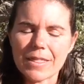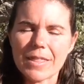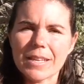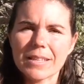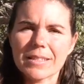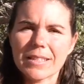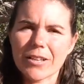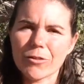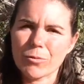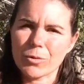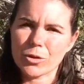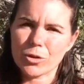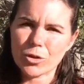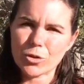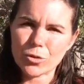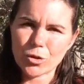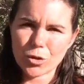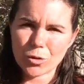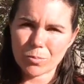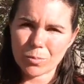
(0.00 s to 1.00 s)
this can
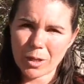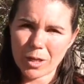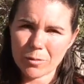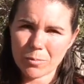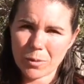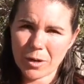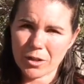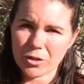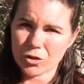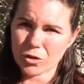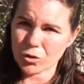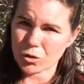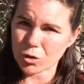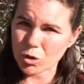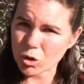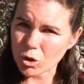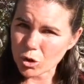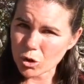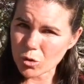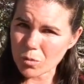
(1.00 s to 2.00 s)
reduce your blood pressure
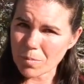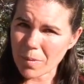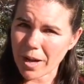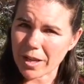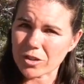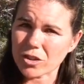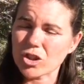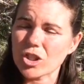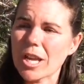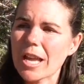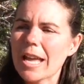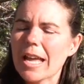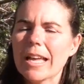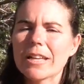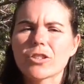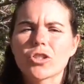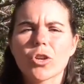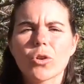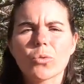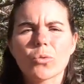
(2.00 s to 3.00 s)
too much.
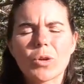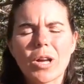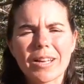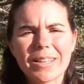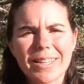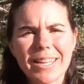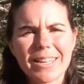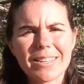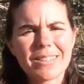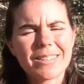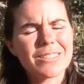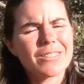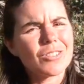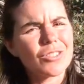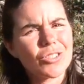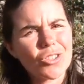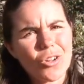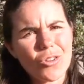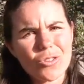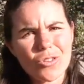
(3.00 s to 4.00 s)
So again,
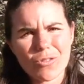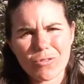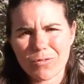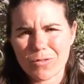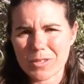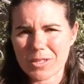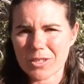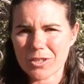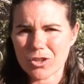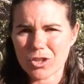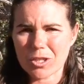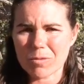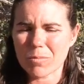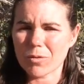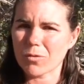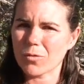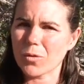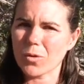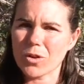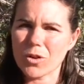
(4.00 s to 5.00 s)
consult your physician
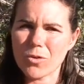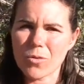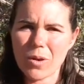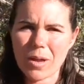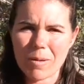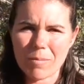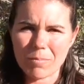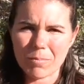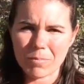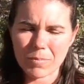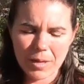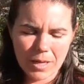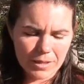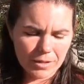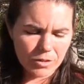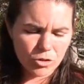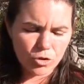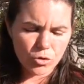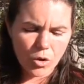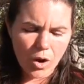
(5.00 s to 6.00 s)
before you
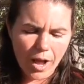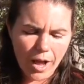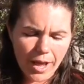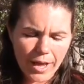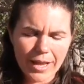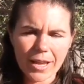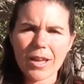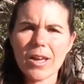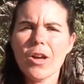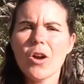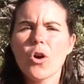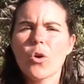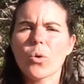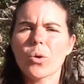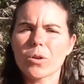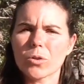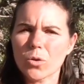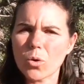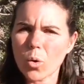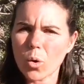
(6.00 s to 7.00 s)
try
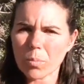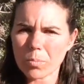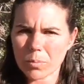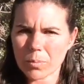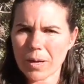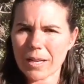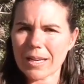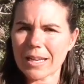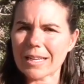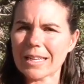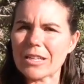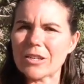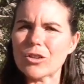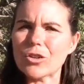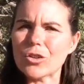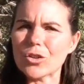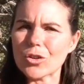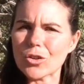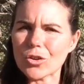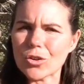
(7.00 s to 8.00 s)
or incorporate any
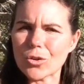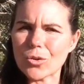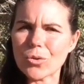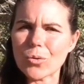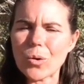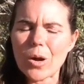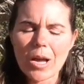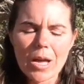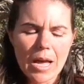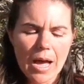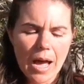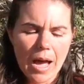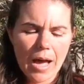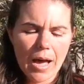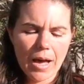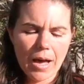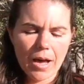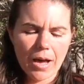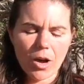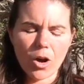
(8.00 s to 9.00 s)
new
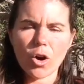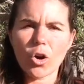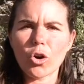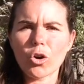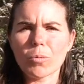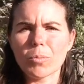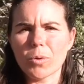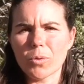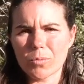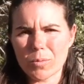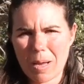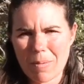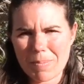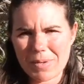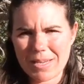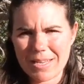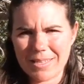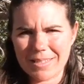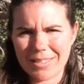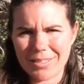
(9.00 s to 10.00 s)
uh, herbal
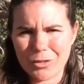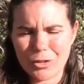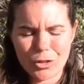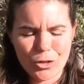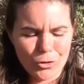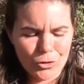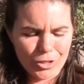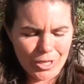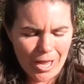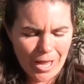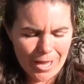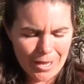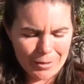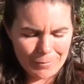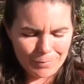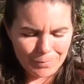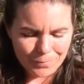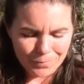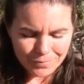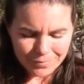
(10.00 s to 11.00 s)
remedies into your
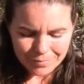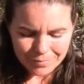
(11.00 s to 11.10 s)
diet.